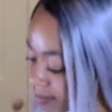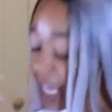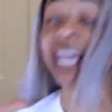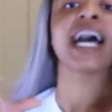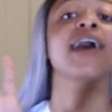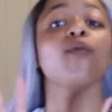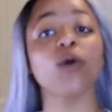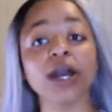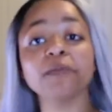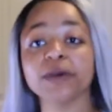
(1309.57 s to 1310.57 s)
And I
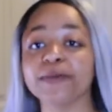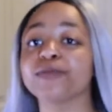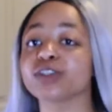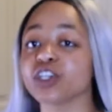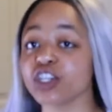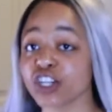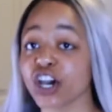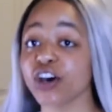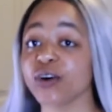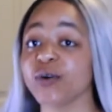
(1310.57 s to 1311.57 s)
want people to
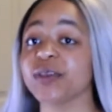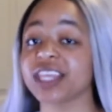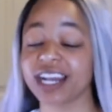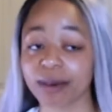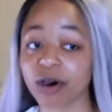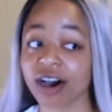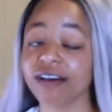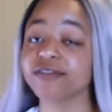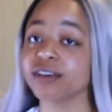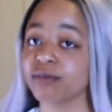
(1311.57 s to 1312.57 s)
know that I'm
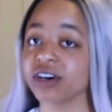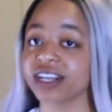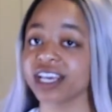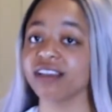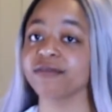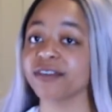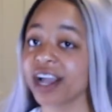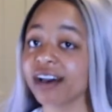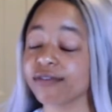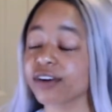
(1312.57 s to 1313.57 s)
off the market
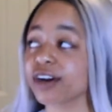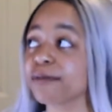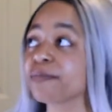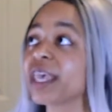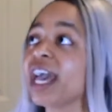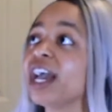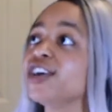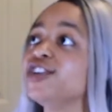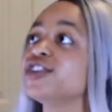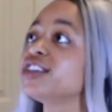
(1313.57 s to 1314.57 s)
forever.
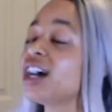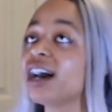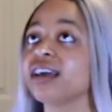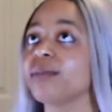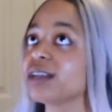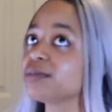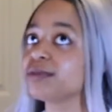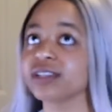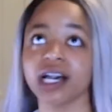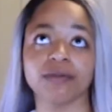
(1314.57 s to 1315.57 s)
You're not about to
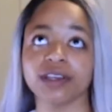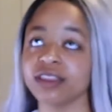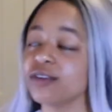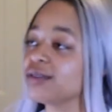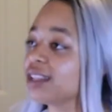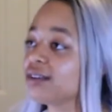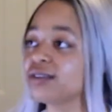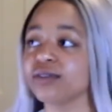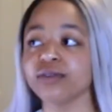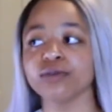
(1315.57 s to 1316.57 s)
pull up with no
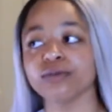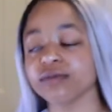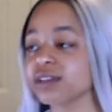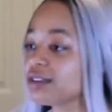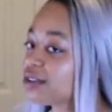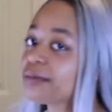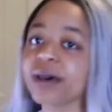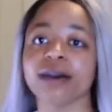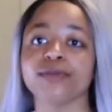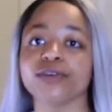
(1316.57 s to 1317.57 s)
little
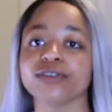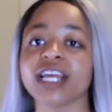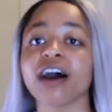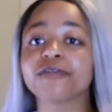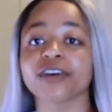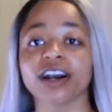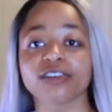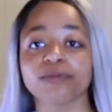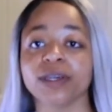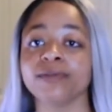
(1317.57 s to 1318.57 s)
pebble. Now for
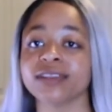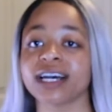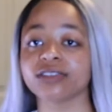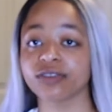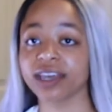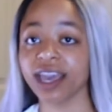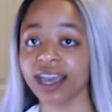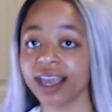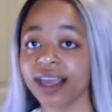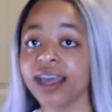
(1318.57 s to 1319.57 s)
other people that's
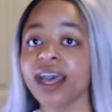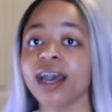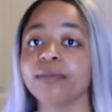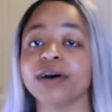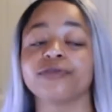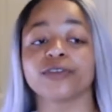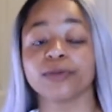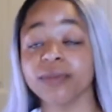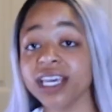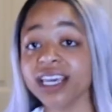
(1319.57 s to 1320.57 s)
okay, but for
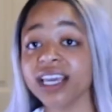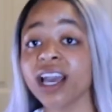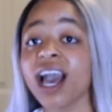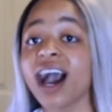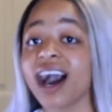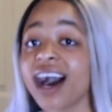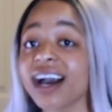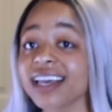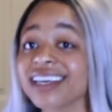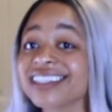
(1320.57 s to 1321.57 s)
me,
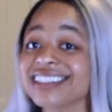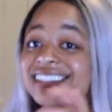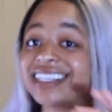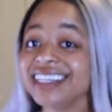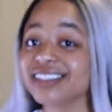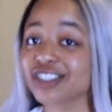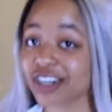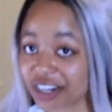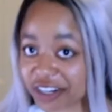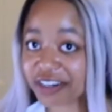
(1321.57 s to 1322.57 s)
I
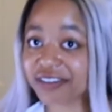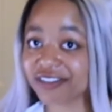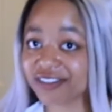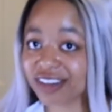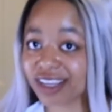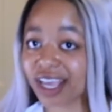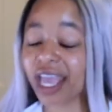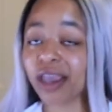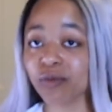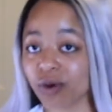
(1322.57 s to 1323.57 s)
deserve
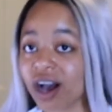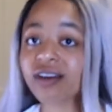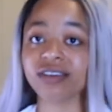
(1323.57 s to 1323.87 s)
a rock